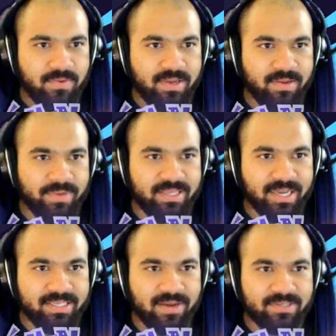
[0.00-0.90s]
We can be
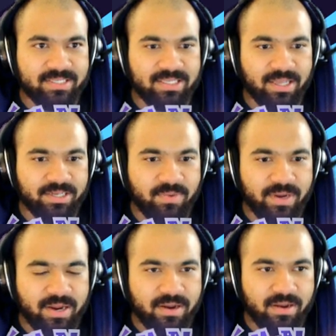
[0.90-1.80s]
decked out in sludge
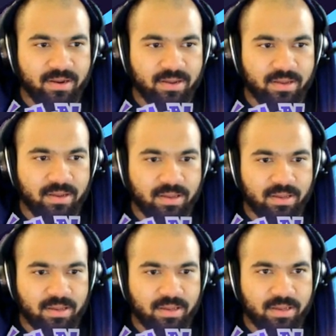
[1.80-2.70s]
wear.
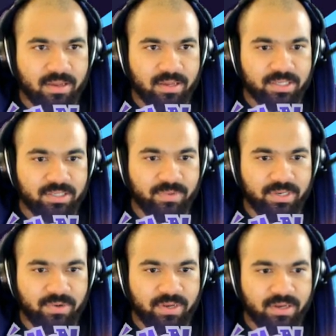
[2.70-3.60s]
Should
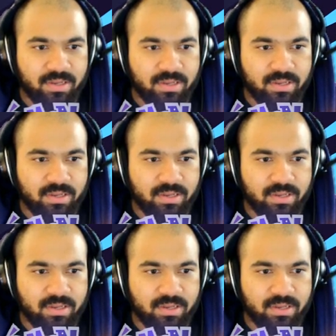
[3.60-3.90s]
we do it?